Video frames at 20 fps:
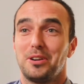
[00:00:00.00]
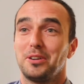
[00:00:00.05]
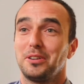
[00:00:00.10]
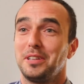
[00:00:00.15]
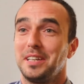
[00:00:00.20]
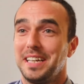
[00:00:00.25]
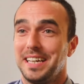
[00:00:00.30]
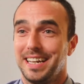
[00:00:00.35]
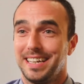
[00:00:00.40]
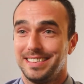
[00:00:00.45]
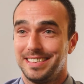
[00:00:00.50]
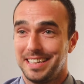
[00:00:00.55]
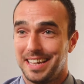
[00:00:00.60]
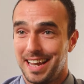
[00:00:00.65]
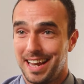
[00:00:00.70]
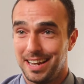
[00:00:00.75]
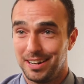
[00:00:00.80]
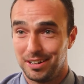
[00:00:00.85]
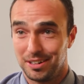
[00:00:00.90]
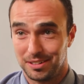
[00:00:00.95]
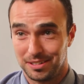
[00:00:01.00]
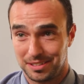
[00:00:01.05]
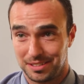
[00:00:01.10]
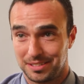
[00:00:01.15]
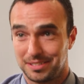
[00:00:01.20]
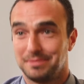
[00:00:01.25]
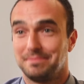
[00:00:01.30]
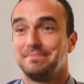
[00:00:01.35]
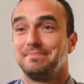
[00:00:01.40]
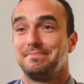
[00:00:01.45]
early
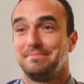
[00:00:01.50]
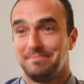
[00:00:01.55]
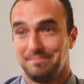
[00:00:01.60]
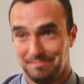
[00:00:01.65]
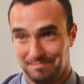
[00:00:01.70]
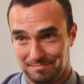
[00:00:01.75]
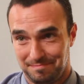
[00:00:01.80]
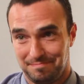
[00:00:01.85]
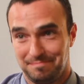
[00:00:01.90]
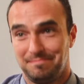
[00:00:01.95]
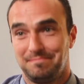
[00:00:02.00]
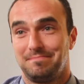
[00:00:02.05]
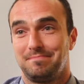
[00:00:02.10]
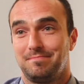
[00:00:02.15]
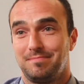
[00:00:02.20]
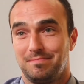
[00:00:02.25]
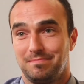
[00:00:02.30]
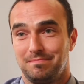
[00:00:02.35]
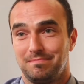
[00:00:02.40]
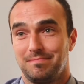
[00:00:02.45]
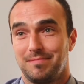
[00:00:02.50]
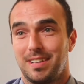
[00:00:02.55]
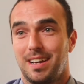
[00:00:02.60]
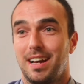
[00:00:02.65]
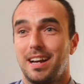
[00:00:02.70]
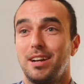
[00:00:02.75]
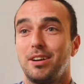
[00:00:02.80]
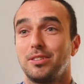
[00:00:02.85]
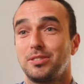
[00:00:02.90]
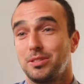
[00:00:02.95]
indicators.
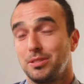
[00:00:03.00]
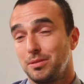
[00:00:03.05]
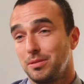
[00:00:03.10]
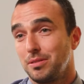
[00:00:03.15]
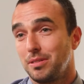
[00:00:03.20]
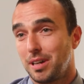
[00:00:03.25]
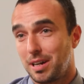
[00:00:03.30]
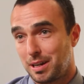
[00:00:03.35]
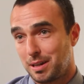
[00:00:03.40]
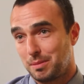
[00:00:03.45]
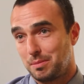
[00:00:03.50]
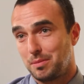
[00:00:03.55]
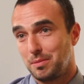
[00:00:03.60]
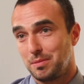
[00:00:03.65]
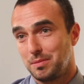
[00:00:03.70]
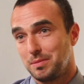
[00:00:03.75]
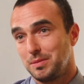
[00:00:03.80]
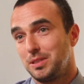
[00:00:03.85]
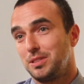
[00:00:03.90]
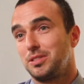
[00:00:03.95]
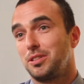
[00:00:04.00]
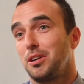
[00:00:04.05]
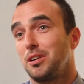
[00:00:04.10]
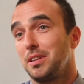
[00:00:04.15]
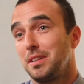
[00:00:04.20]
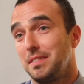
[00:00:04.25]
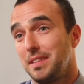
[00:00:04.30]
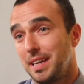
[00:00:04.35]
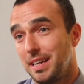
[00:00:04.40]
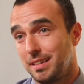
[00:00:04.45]
I also um,
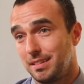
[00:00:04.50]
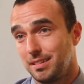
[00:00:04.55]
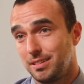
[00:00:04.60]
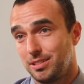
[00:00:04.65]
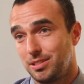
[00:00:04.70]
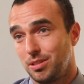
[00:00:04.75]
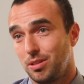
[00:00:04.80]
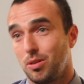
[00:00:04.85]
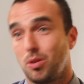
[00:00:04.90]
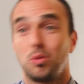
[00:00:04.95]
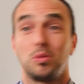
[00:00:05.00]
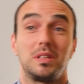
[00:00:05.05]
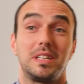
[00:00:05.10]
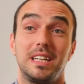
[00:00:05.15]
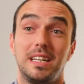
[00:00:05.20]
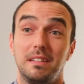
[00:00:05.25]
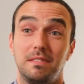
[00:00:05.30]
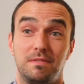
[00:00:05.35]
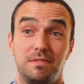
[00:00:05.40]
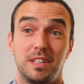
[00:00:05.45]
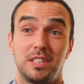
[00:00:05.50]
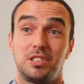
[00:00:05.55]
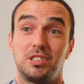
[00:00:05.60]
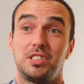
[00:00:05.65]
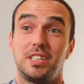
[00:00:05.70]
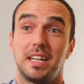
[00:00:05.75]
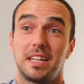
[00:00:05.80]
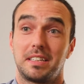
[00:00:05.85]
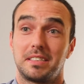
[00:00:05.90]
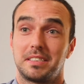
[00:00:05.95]
started then to only eat fish
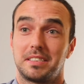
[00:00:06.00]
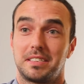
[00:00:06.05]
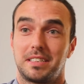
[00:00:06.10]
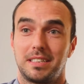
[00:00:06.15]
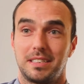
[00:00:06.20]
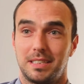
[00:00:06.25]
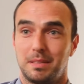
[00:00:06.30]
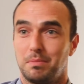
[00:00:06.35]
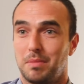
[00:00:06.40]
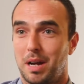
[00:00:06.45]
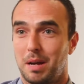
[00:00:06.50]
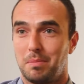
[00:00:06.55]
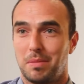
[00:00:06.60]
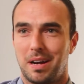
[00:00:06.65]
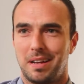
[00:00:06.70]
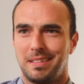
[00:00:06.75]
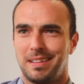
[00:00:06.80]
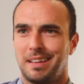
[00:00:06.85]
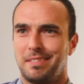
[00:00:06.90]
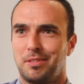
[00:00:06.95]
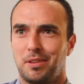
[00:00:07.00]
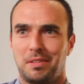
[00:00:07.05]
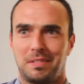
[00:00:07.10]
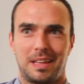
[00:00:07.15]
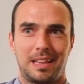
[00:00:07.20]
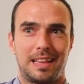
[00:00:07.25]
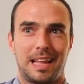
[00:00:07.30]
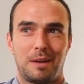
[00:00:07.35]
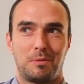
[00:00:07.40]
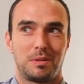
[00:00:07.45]
sticks because in my mind I thought
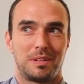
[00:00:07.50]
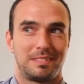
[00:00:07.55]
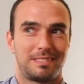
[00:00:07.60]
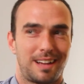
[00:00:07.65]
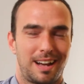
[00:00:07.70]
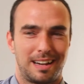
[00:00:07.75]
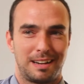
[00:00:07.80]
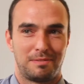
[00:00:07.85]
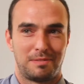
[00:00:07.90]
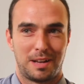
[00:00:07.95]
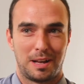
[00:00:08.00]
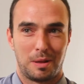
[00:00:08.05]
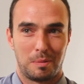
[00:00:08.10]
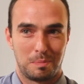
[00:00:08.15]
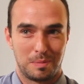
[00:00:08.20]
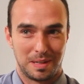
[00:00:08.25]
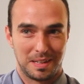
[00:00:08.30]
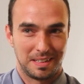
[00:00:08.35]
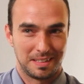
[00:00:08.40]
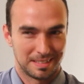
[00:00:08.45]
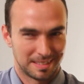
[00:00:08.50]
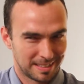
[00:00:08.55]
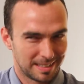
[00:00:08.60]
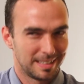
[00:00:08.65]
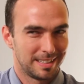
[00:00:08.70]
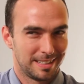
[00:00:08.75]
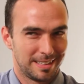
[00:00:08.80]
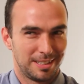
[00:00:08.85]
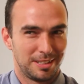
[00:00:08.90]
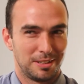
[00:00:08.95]
that that would kind of help me,
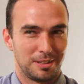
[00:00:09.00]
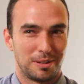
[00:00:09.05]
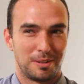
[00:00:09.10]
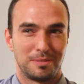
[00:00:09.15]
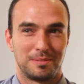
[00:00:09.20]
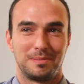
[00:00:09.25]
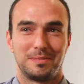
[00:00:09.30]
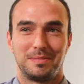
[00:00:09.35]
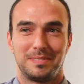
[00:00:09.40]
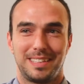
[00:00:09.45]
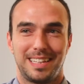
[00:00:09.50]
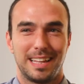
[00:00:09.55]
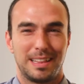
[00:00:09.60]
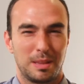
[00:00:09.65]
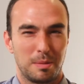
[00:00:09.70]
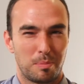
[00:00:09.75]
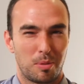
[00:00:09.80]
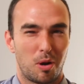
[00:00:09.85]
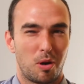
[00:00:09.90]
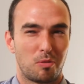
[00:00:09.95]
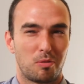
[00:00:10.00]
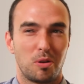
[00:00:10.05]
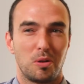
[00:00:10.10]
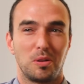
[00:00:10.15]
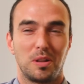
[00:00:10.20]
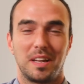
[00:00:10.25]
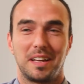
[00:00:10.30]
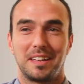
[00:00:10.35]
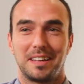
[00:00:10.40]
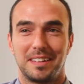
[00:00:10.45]
you know, get the ball
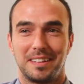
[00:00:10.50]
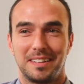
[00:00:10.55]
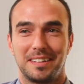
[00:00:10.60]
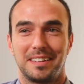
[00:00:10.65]
rolling.